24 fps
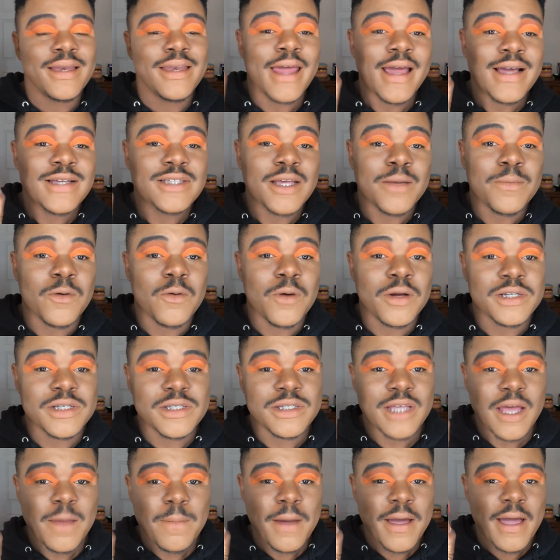Next, I'm going to
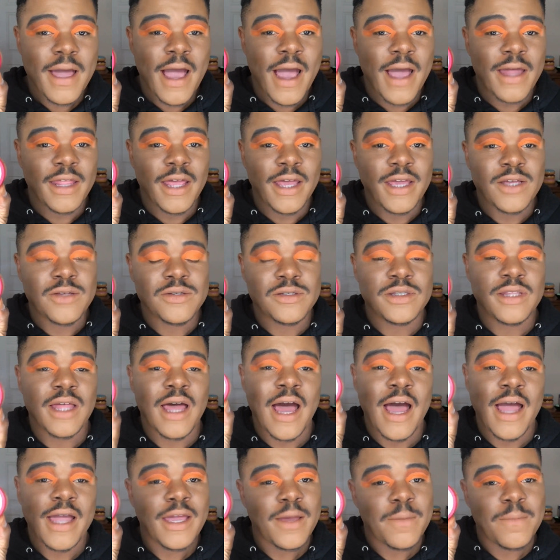set my highlight using the
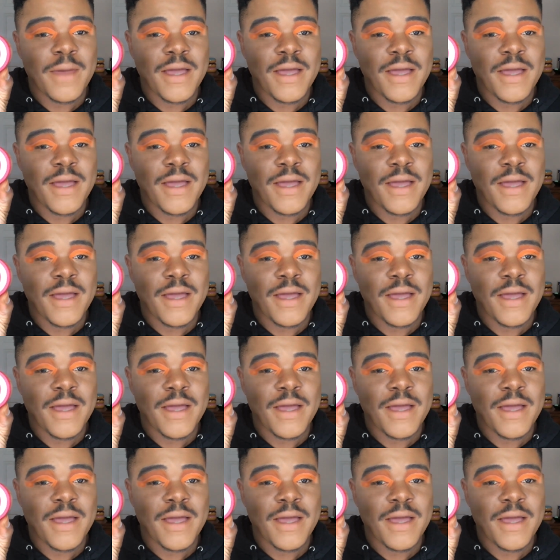I Am